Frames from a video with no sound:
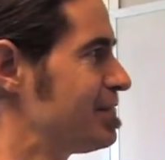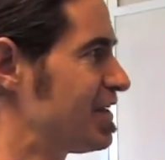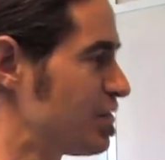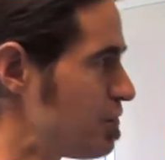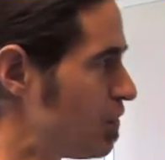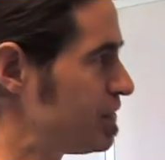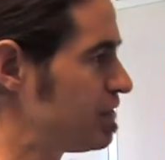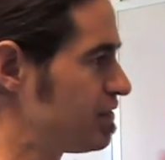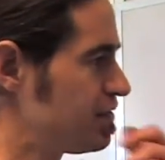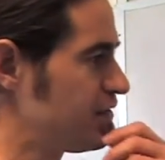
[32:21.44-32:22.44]
At the
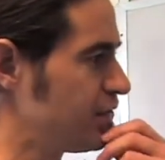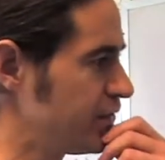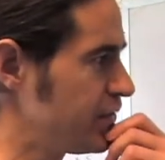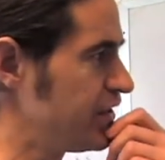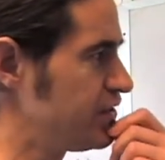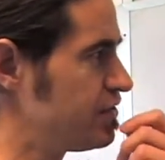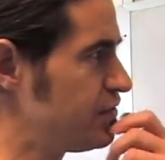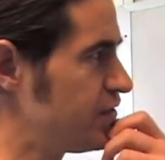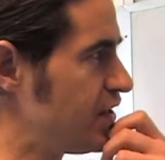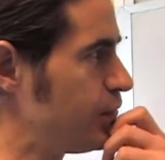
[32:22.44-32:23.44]
moment, the only way to
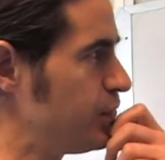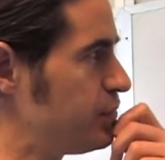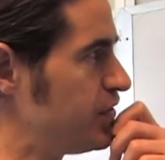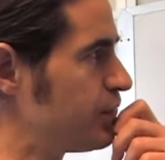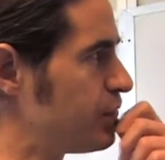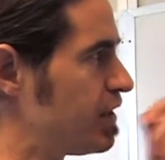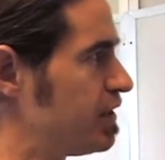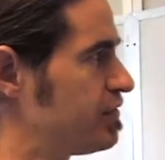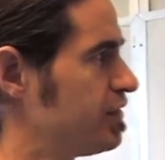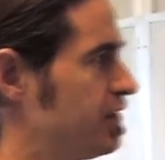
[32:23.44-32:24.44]
do that would be to
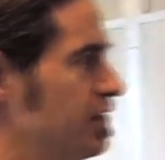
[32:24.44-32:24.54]
write